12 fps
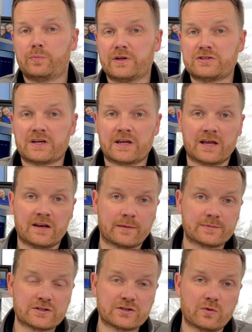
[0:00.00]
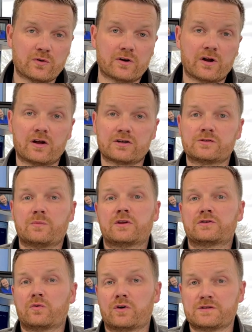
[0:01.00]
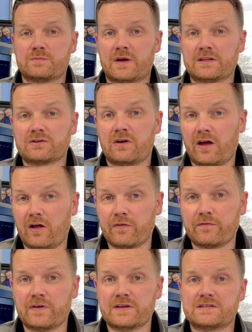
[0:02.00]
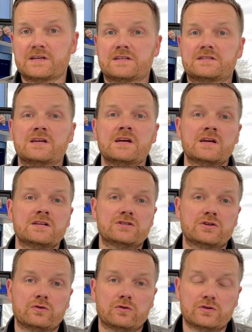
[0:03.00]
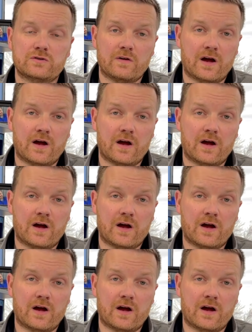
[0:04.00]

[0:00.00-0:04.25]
pitching in up to $200 a month towards mental health visits to